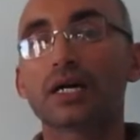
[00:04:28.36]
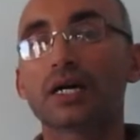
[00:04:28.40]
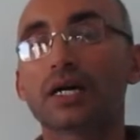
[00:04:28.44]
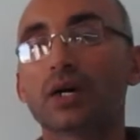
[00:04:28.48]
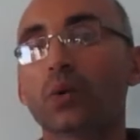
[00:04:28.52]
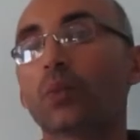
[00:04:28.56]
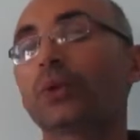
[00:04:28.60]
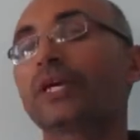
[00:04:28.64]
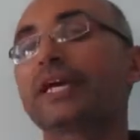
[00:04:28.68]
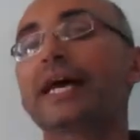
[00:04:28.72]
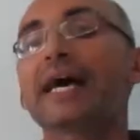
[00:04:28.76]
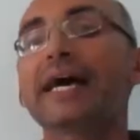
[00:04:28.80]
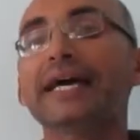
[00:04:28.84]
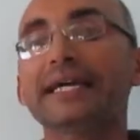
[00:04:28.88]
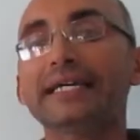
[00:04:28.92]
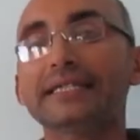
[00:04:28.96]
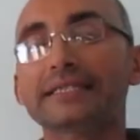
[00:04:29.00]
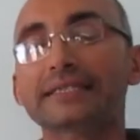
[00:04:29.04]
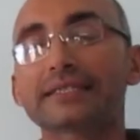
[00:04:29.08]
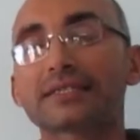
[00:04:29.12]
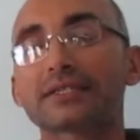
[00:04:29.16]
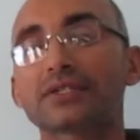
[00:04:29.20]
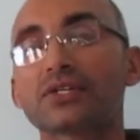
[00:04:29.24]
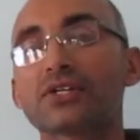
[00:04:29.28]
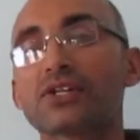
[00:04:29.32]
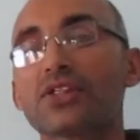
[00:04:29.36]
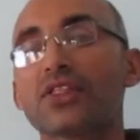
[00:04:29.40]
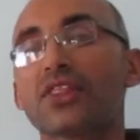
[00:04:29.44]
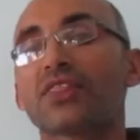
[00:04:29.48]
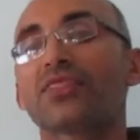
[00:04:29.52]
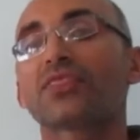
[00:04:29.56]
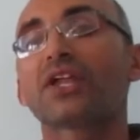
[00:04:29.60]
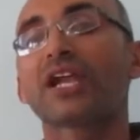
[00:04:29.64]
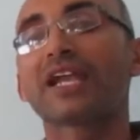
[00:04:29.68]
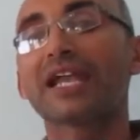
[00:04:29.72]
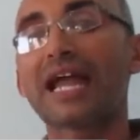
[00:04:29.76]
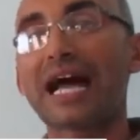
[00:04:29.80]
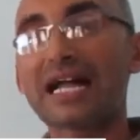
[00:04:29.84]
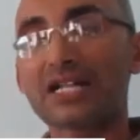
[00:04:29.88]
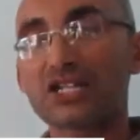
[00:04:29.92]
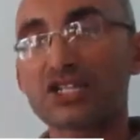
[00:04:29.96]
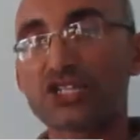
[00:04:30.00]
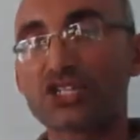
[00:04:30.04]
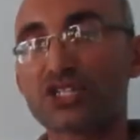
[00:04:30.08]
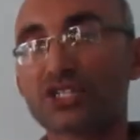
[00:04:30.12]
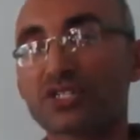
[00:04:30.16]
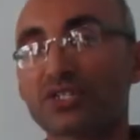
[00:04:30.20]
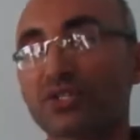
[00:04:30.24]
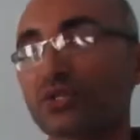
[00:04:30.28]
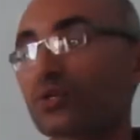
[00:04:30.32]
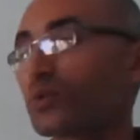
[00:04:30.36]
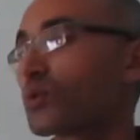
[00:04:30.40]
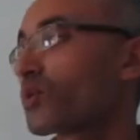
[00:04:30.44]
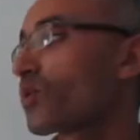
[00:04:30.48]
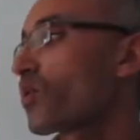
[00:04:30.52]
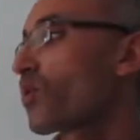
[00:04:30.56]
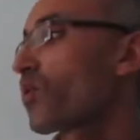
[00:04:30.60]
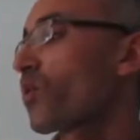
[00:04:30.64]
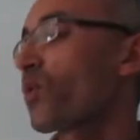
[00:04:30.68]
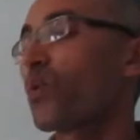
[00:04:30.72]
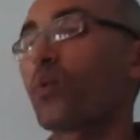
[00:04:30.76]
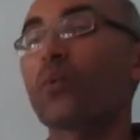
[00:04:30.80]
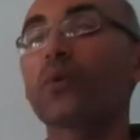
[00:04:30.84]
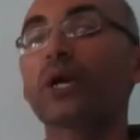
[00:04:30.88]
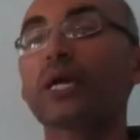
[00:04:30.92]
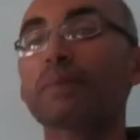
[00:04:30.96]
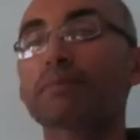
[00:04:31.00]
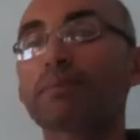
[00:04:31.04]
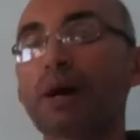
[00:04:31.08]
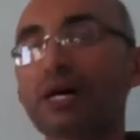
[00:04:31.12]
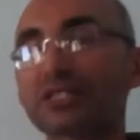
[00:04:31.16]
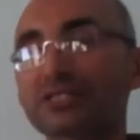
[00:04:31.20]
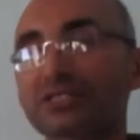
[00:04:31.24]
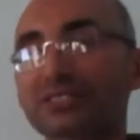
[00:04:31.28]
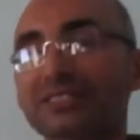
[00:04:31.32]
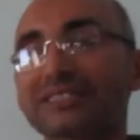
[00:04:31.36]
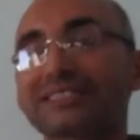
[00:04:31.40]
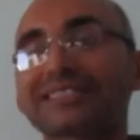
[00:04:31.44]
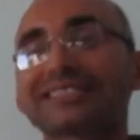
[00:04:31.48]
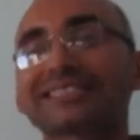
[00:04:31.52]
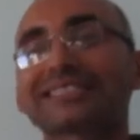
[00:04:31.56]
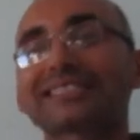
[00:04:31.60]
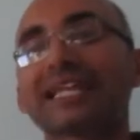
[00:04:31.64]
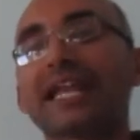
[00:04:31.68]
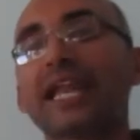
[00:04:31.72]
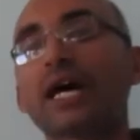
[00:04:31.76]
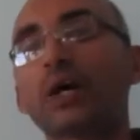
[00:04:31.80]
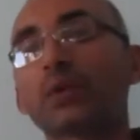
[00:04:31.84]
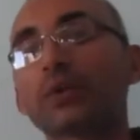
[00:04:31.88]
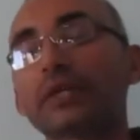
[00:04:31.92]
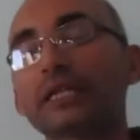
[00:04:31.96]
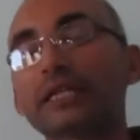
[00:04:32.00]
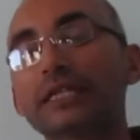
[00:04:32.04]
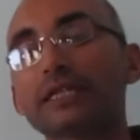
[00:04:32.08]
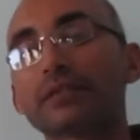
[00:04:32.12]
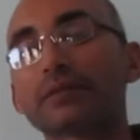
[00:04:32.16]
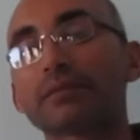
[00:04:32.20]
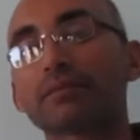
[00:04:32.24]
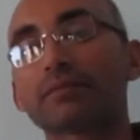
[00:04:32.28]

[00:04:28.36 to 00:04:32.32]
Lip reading: We ate the lunch we bought slowly.